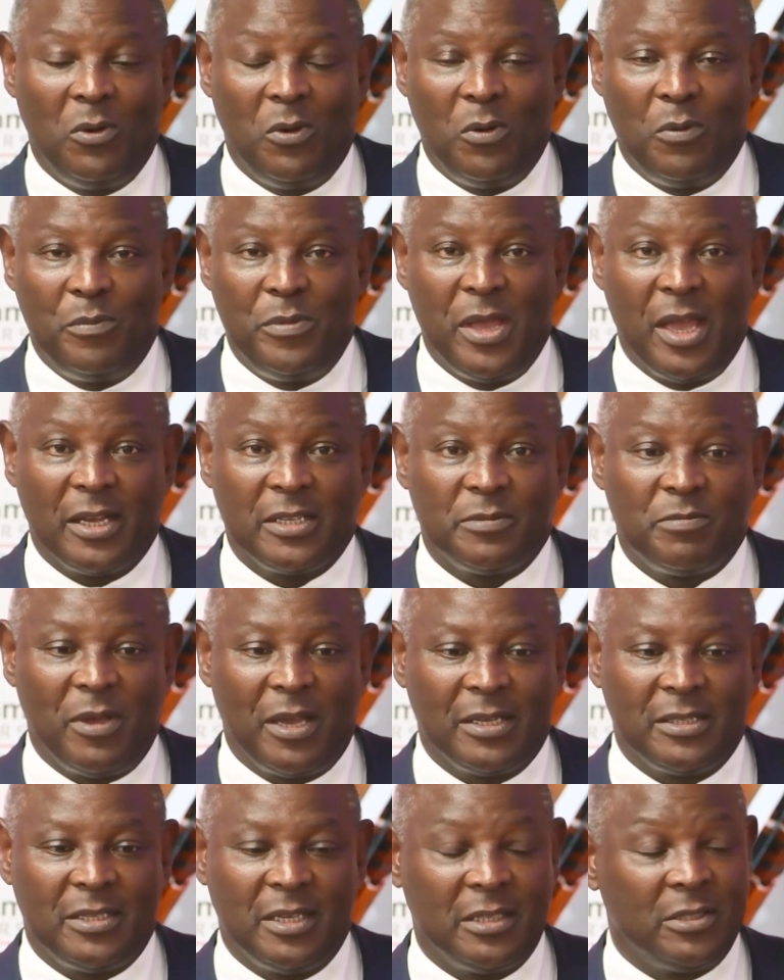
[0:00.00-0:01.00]
will be
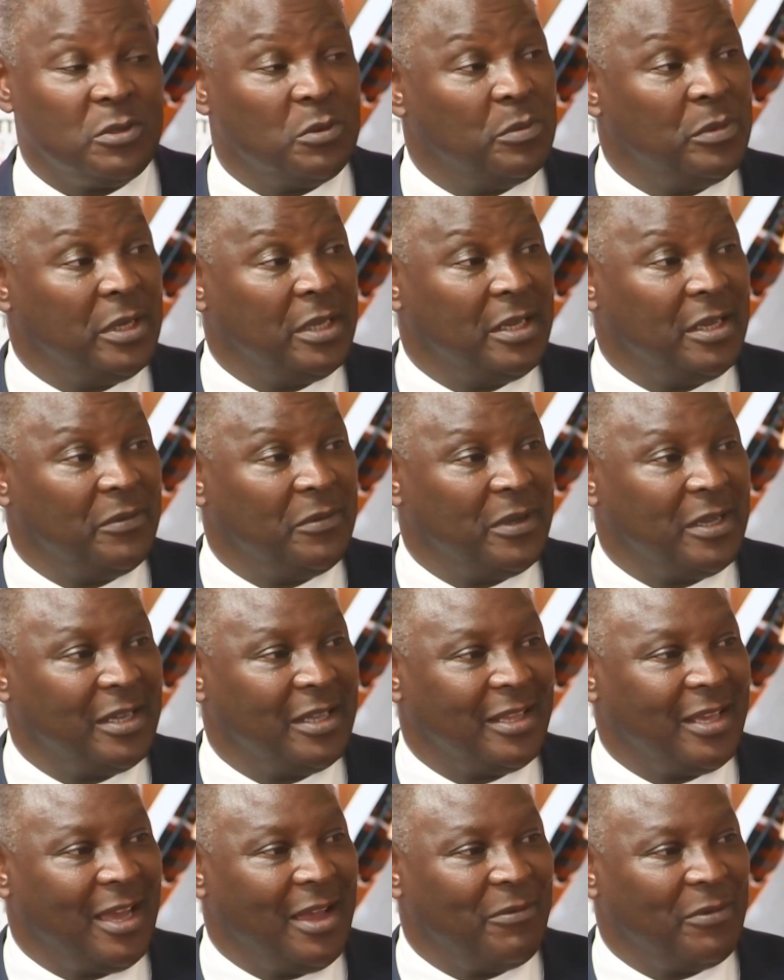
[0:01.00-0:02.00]
expected to be living
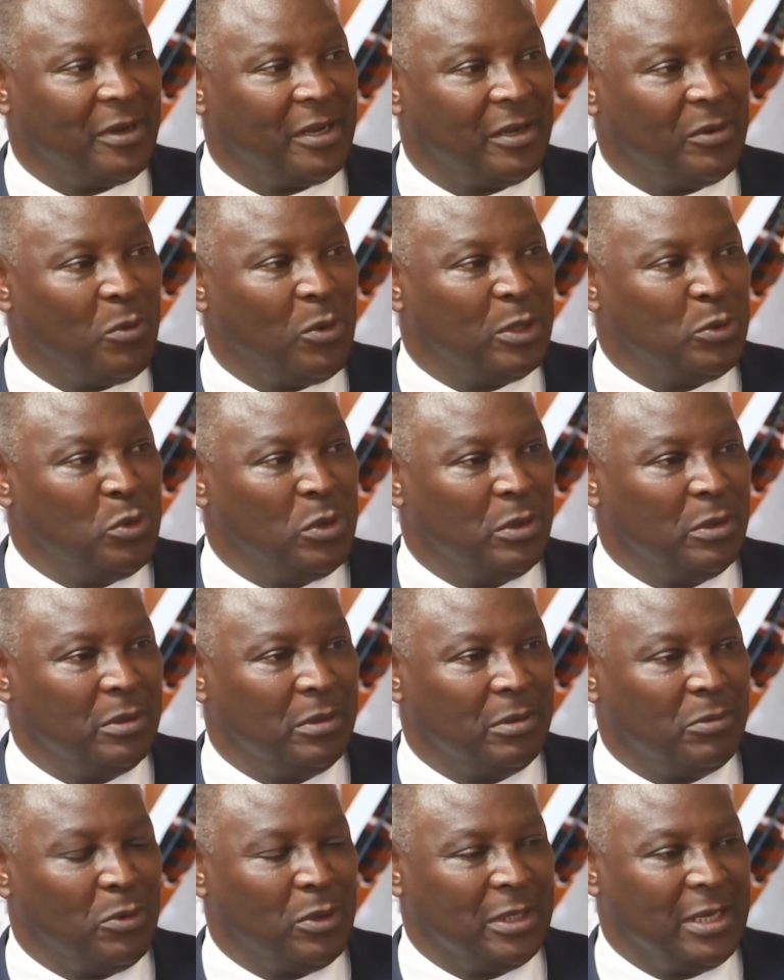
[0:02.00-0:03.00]
in Africa.
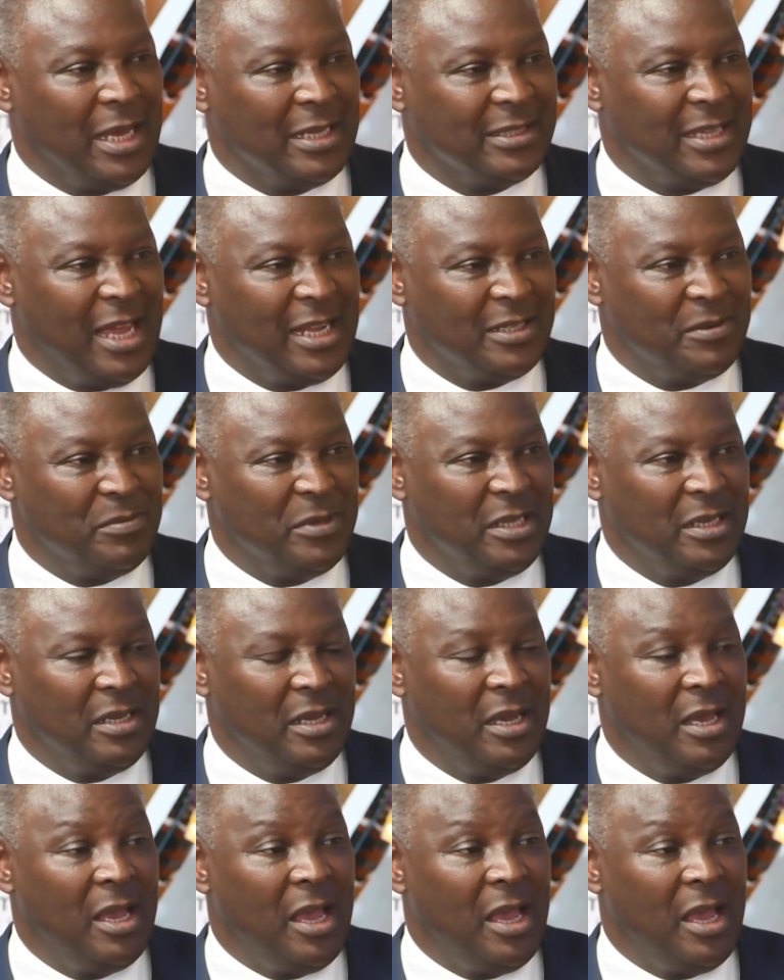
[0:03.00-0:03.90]
What does that mean?